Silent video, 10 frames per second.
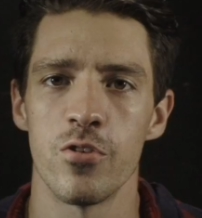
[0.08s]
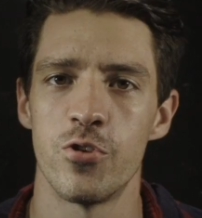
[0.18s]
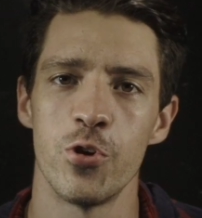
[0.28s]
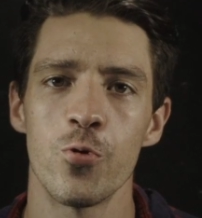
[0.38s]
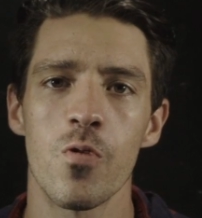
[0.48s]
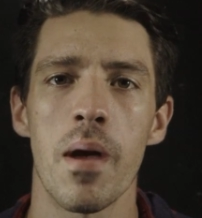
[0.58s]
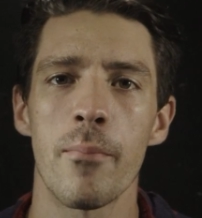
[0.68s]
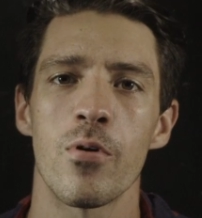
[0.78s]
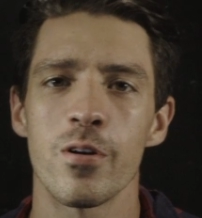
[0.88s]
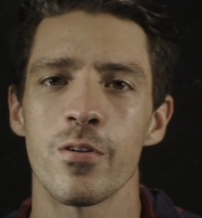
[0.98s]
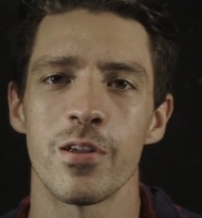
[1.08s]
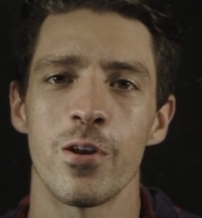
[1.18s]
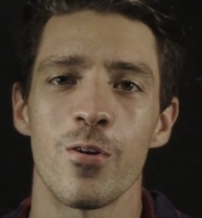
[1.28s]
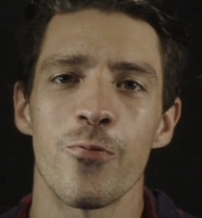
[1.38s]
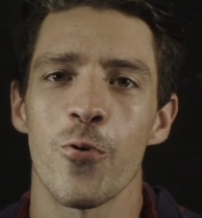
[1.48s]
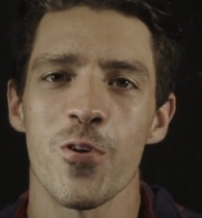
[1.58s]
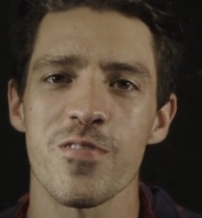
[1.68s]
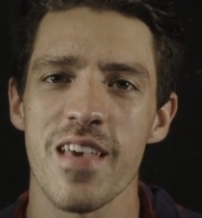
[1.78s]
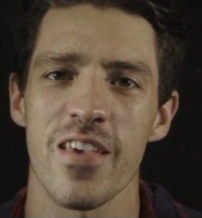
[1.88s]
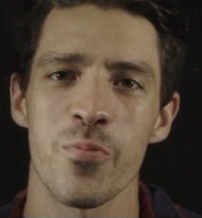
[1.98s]
Do you remember your
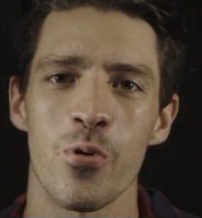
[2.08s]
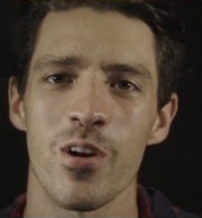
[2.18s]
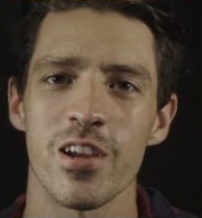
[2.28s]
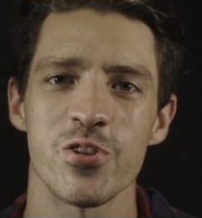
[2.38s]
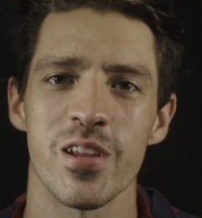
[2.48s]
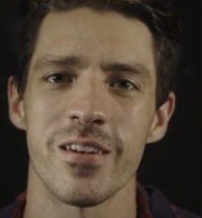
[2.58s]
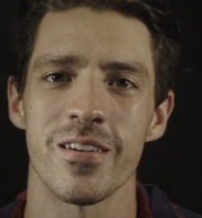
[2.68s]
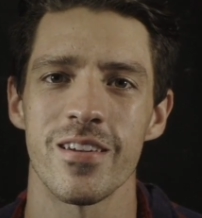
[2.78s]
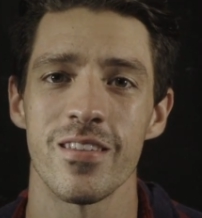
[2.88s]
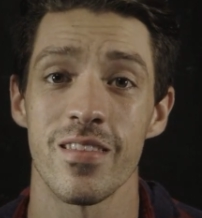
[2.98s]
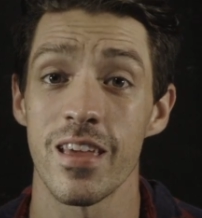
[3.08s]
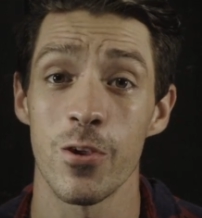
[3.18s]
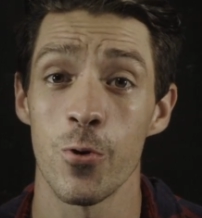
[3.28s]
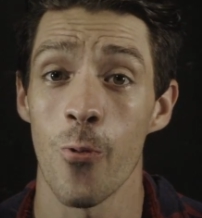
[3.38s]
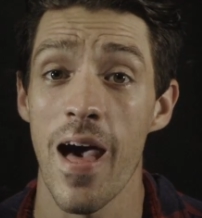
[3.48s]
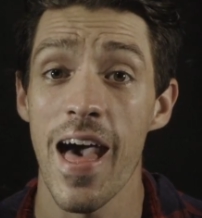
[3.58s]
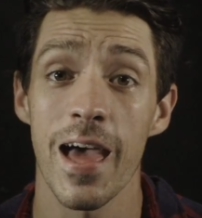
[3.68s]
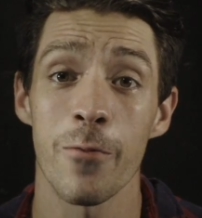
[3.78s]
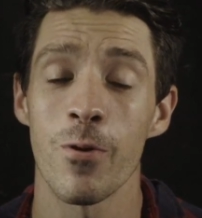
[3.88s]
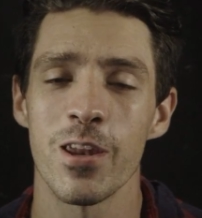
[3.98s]
first aspiration that you
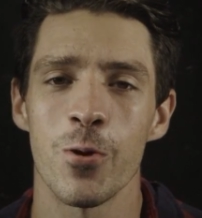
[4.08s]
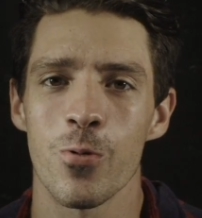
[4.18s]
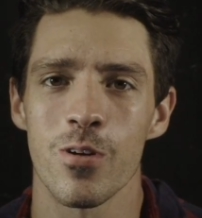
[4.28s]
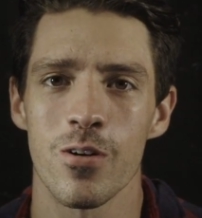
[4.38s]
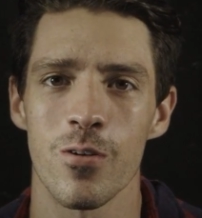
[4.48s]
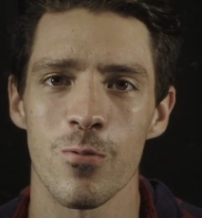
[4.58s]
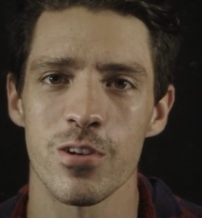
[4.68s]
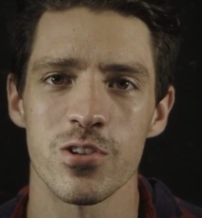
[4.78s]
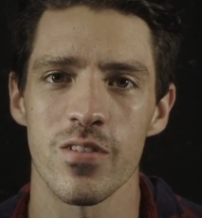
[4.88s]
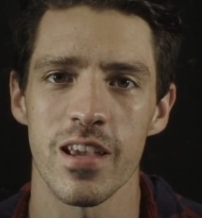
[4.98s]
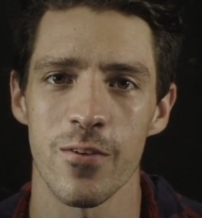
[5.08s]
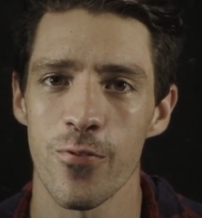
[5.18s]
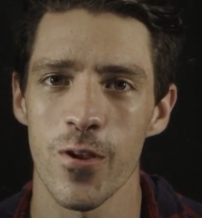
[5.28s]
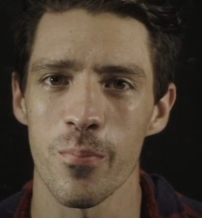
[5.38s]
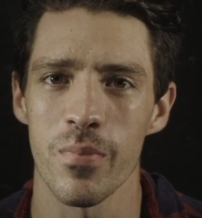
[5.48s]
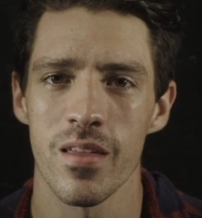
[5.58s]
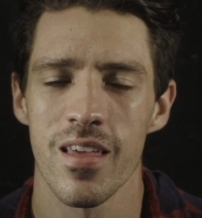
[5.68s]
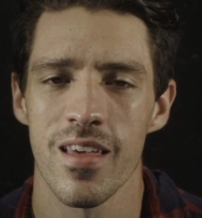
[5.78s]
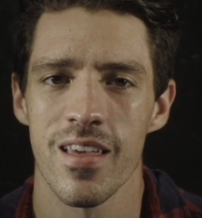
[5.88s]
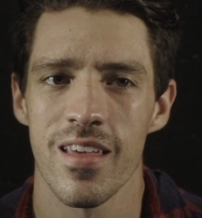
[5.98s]
had when you were originally in film?
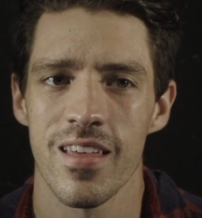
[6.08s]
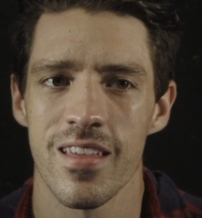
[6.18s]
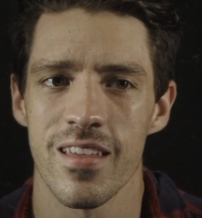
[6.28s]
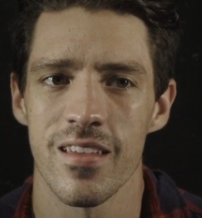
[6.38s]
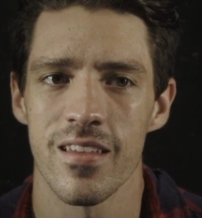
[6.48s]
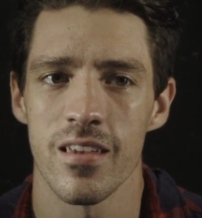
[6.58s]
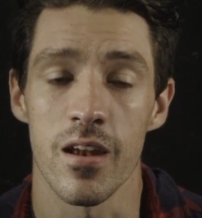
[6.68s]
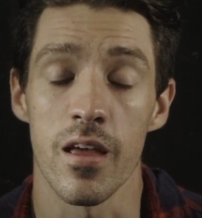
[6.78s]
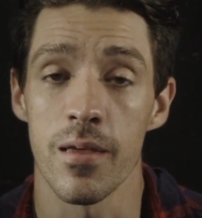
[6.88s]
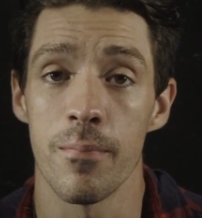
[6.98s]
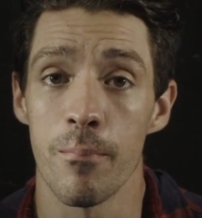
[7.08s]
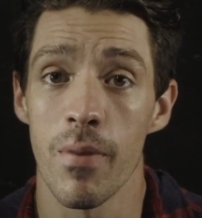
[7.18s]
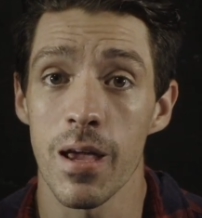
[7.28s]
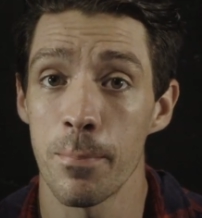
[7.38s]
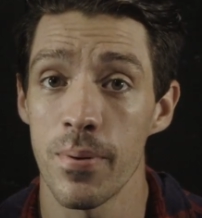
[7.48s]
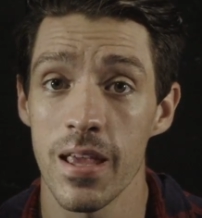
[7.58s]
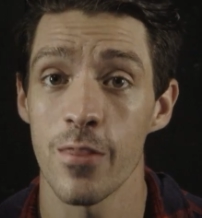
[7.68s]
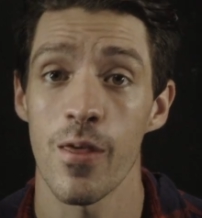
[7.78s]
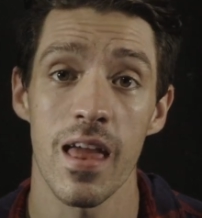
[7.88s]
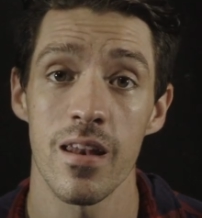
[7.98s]
Now, it might be
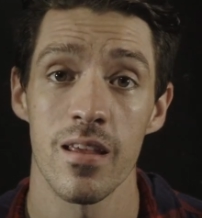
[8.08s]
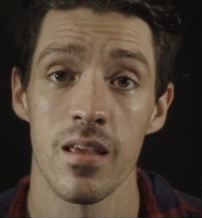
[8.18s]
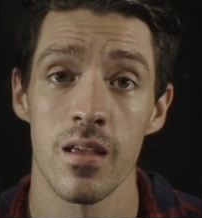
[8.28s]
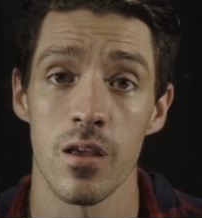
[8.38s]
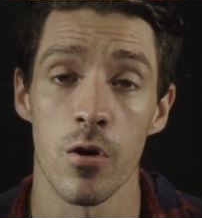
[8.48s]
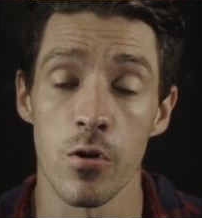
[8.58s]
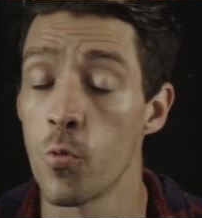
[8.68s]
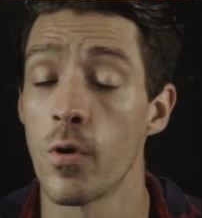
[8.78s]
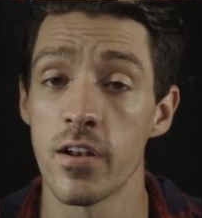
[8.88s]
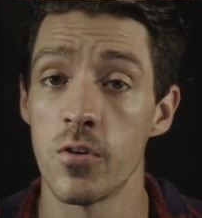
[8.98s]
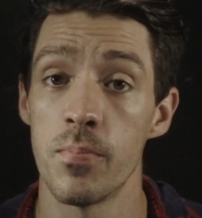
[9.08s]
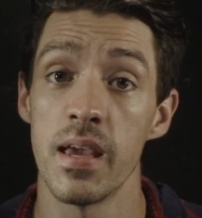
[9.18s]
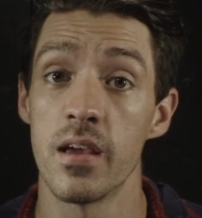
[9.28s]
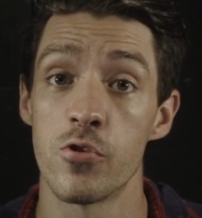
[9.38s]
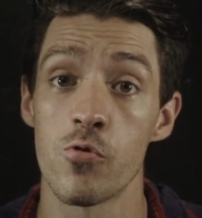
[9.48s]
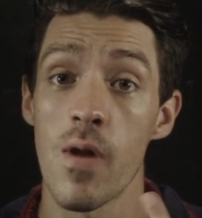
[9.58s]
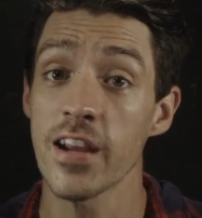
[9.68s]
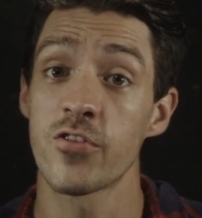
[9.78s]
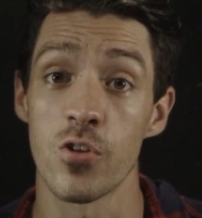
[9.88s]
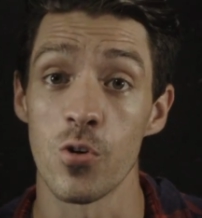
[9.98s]
that you wanted to be a
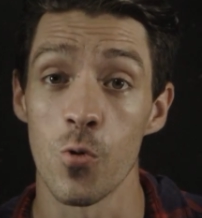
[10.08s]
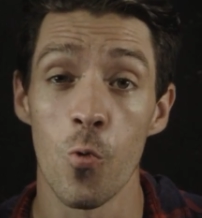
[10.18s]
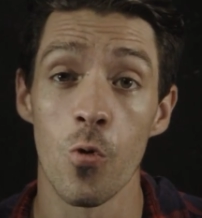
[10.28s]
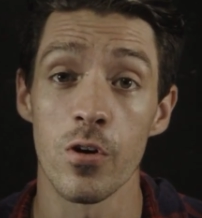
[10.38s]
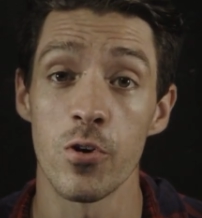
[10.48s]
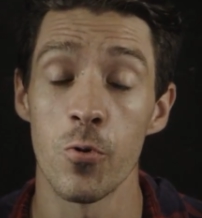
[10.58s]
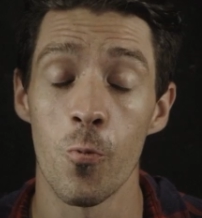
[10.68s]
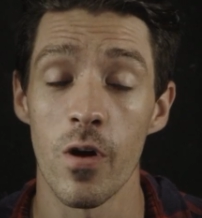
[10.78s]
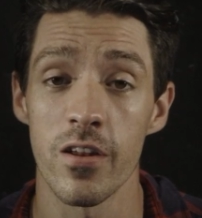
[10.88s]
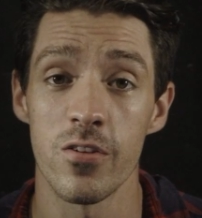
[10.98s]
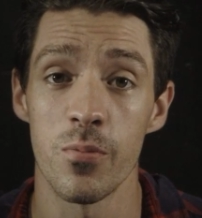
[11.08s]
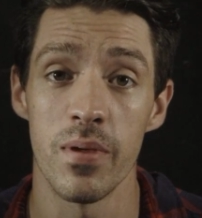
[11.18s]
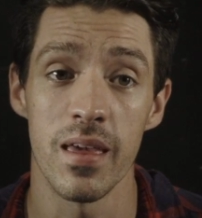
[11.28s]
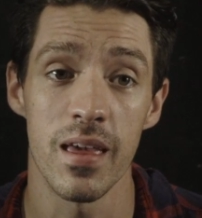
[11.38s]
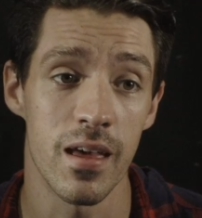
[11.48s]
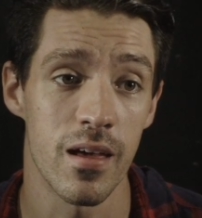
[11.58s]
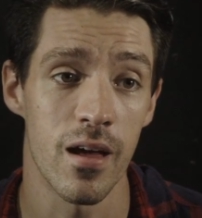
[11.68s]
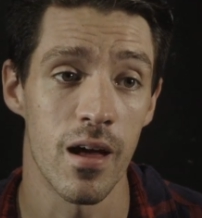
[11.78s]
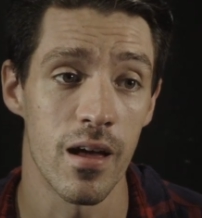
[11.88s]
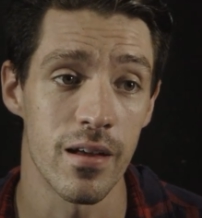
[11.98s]
director, or you wanted to be
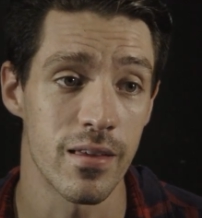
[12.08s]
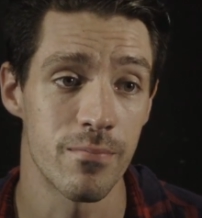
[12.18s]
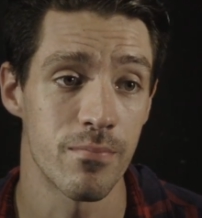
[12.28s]
a